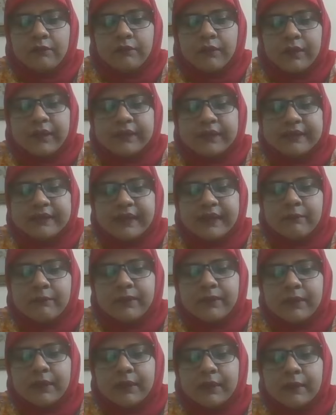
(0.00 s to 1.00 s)
For
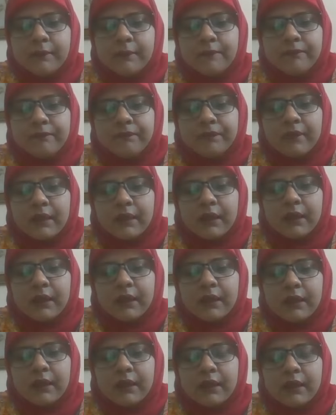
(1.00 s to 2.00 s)
example,
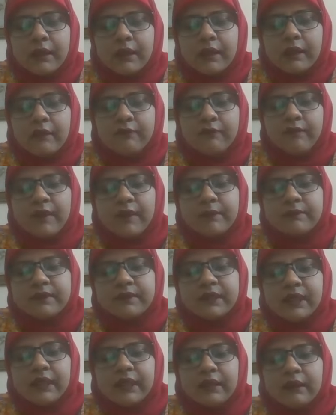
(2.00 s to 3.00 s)
if I'm
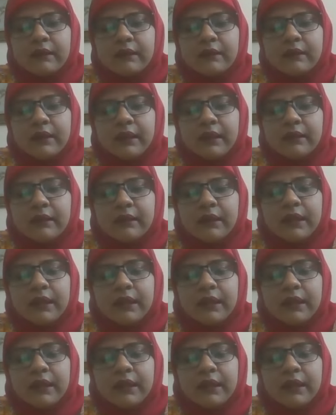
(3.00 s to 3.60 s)
saying that